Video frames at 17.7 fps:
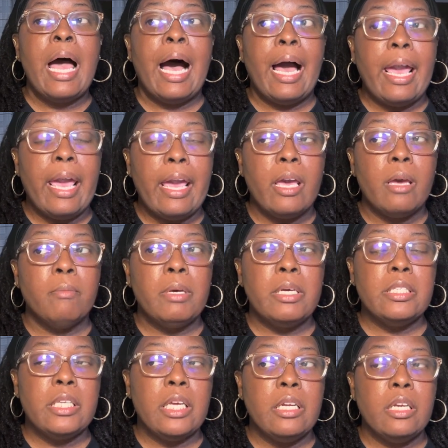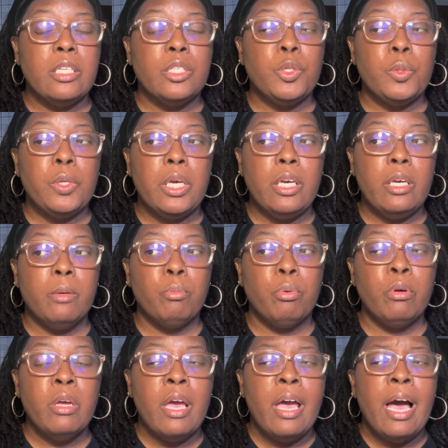I am intending to keep,
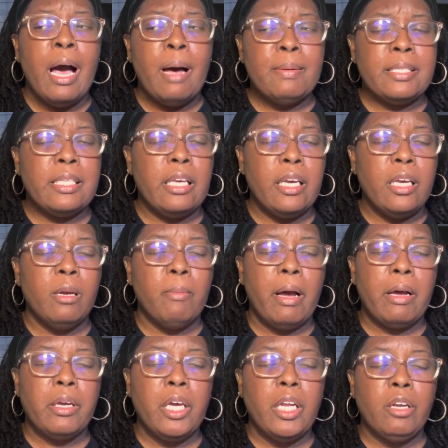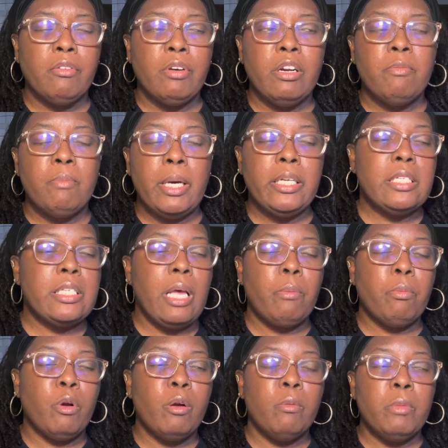I was thinking about getting rid of my
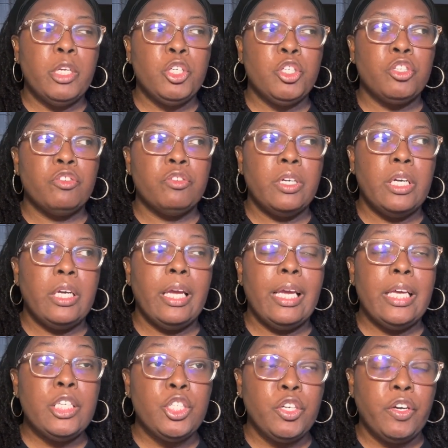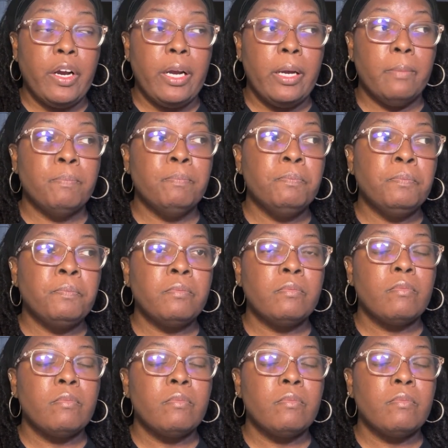Disciple Her Ministry Instagram